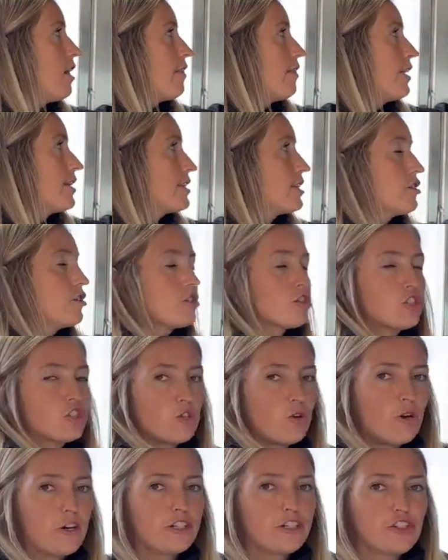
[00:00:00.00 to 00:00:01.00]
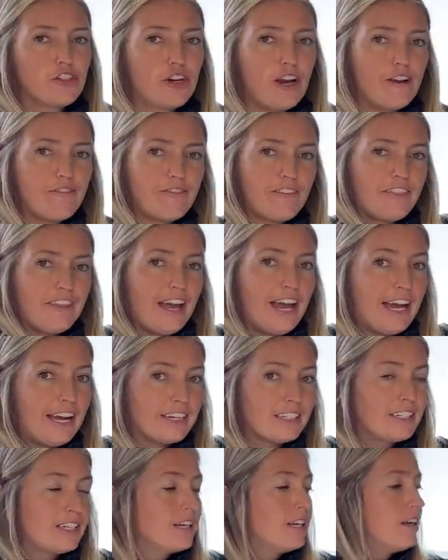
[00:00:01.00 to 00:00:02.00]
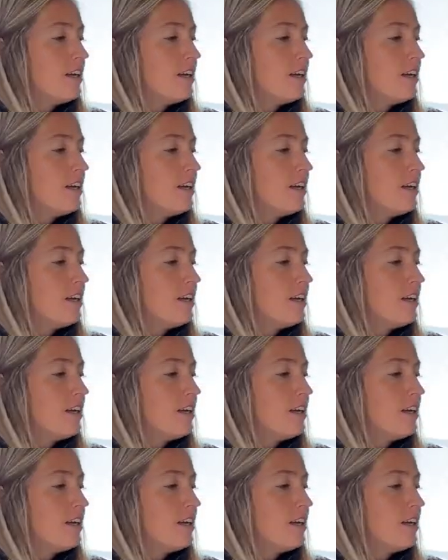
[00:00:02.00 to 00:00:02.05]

This is your storage tray for that.